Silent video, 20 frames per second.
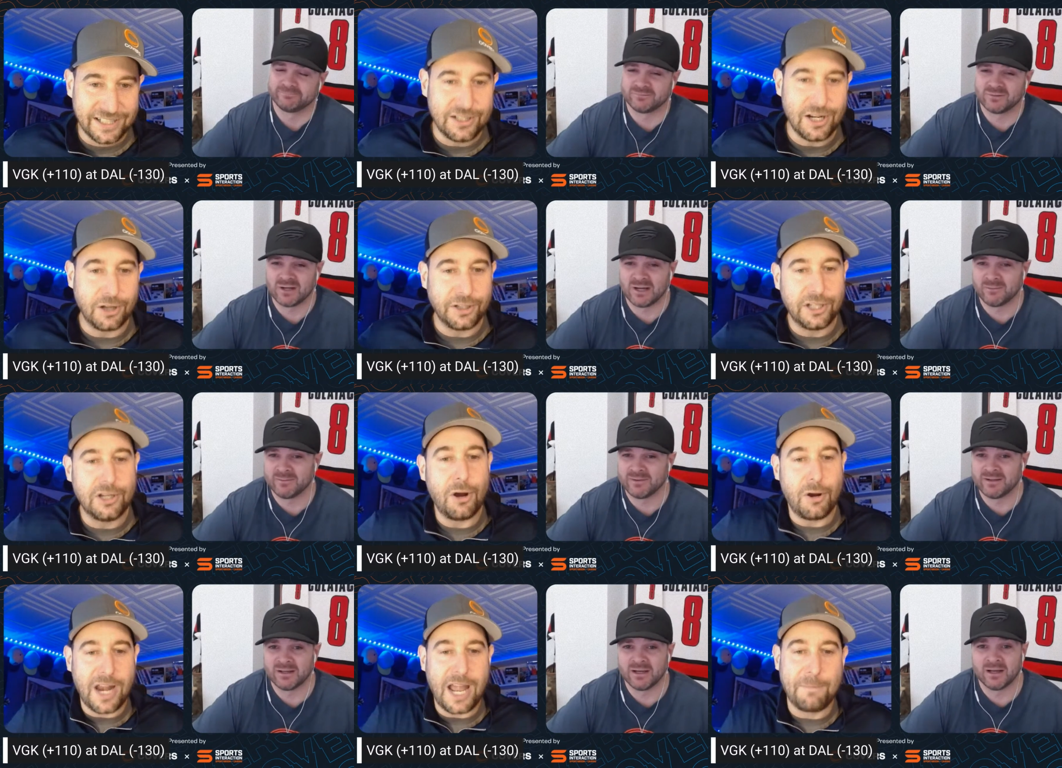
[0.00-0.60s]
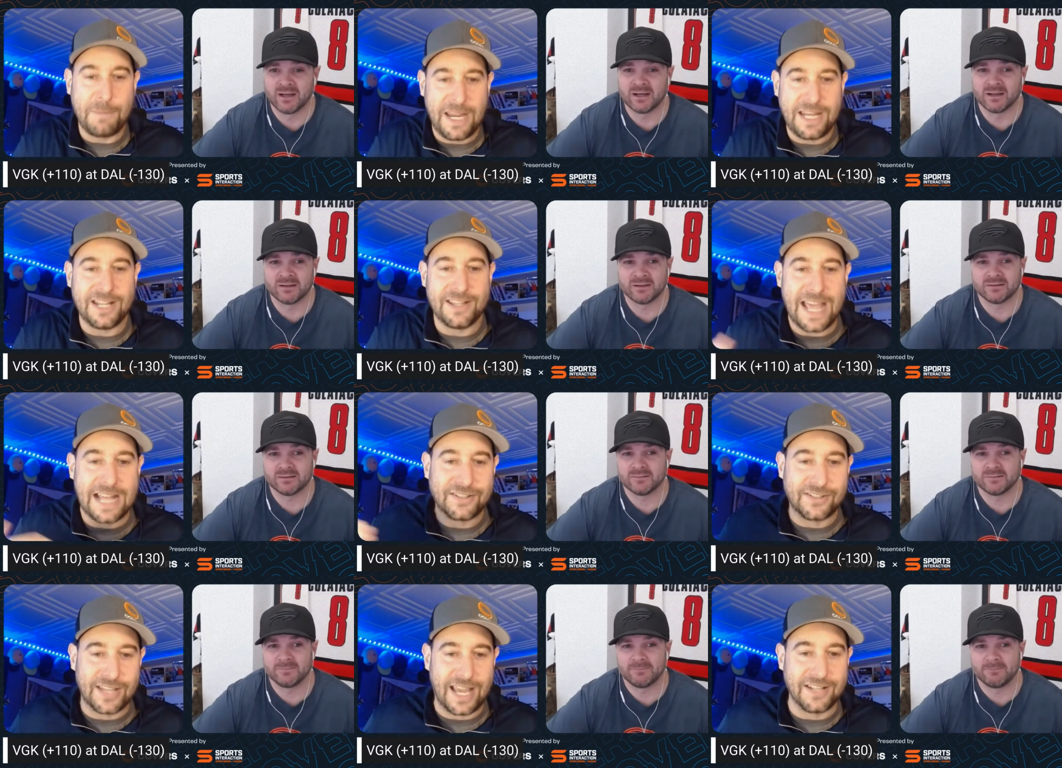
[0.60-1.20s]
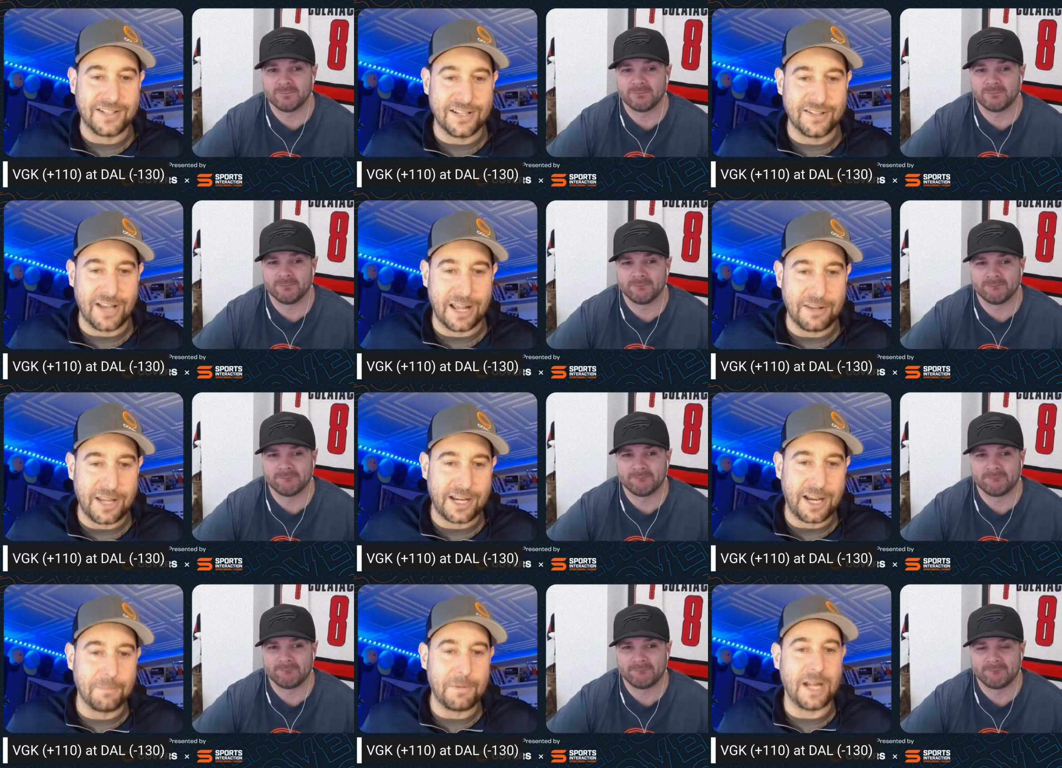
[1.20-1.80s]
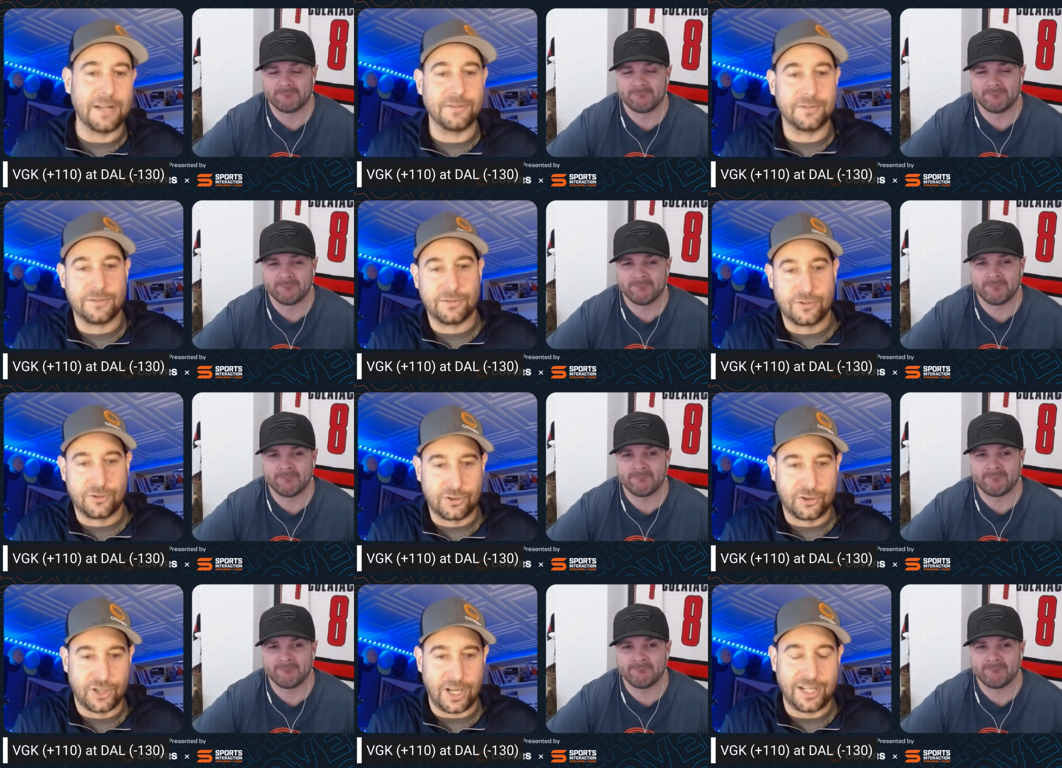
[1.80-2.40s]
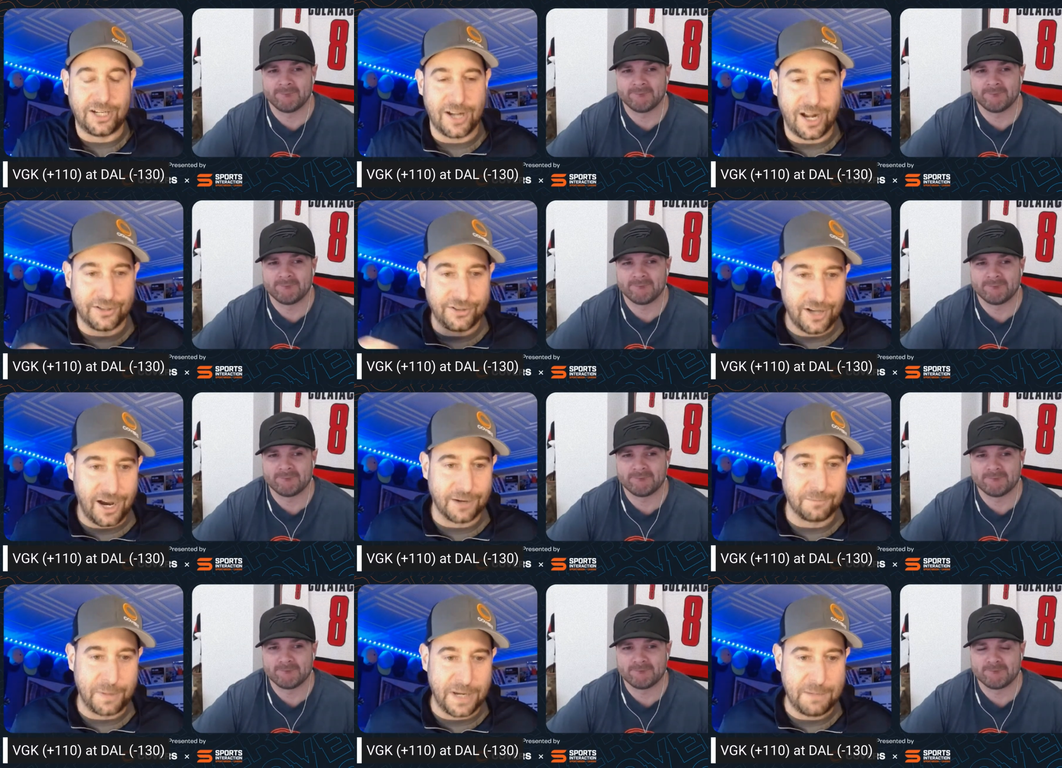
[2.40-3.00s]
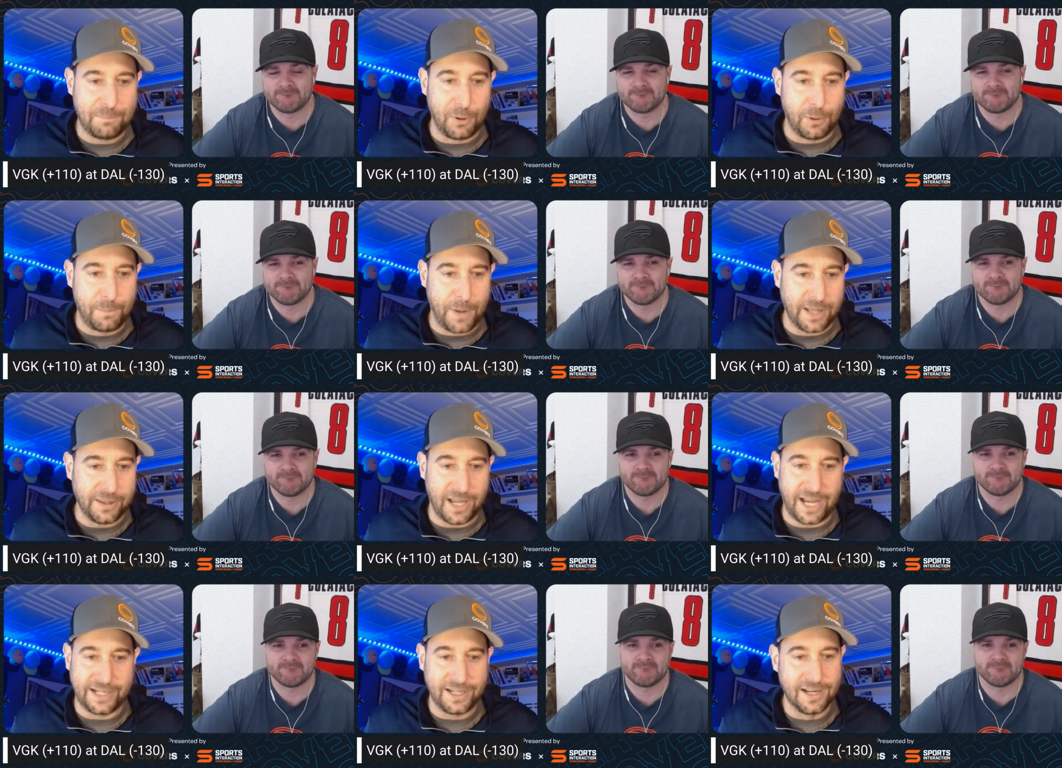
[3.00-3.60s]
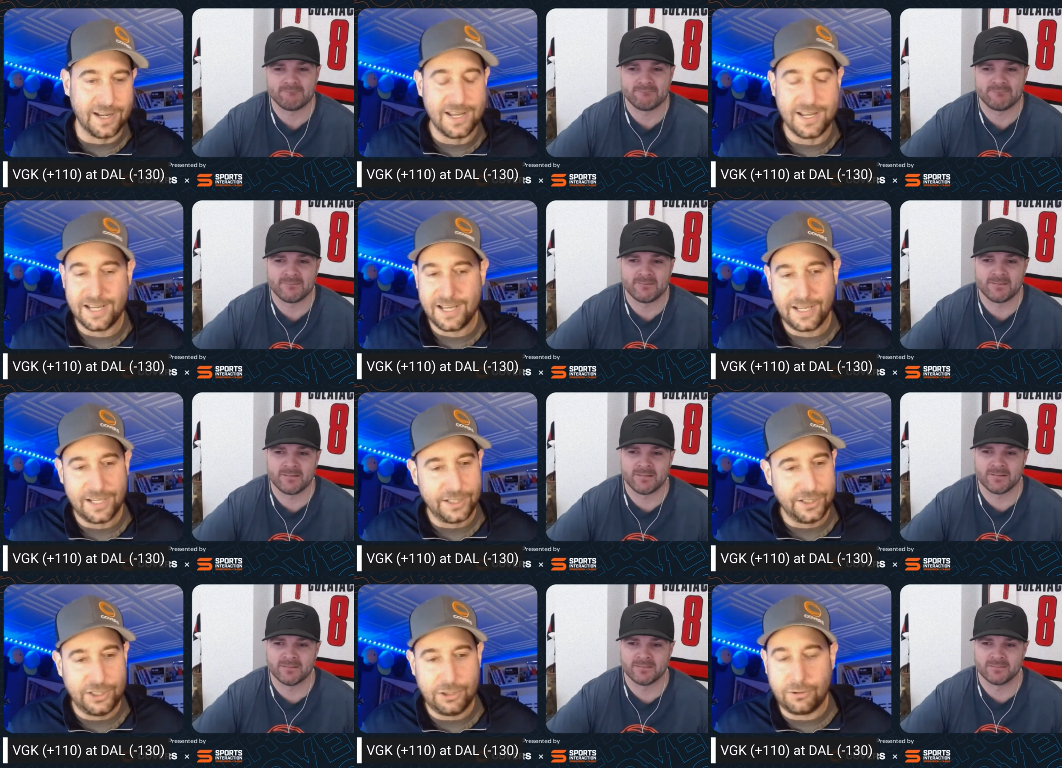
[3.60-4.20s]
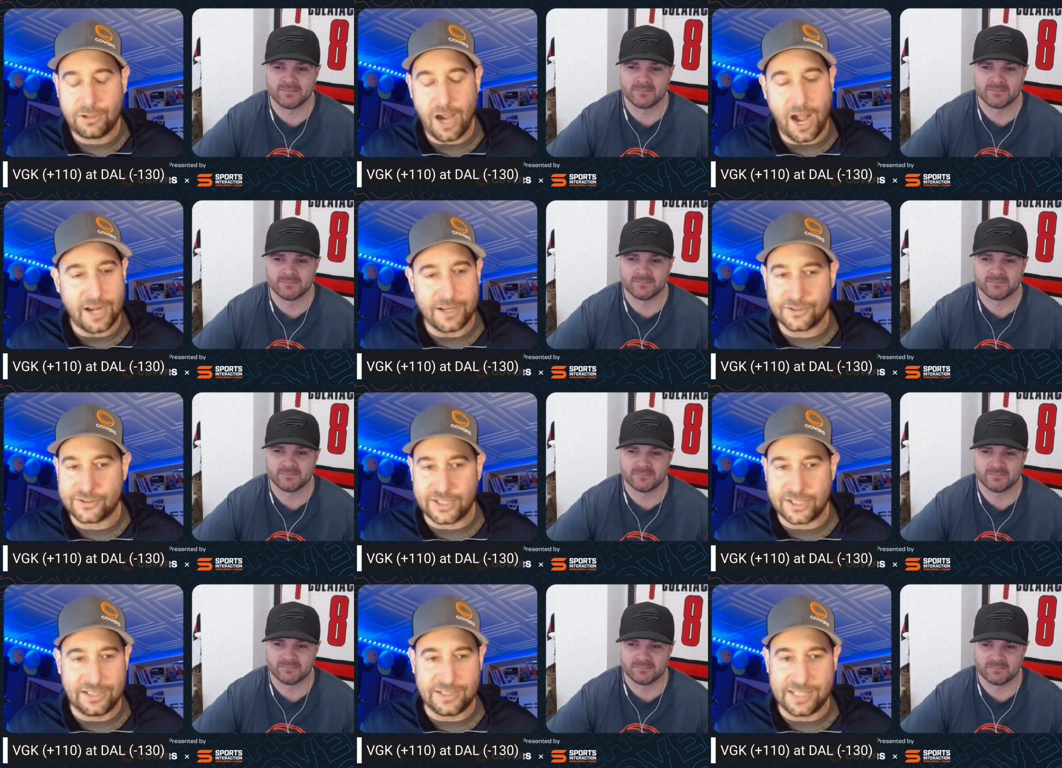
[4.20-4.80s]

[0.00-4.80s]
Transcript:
Speaker 1: You know, you know what not. I mean in that sentence. I'm like, I'm not yeah. shitting on young people, but like, yeah. you got to see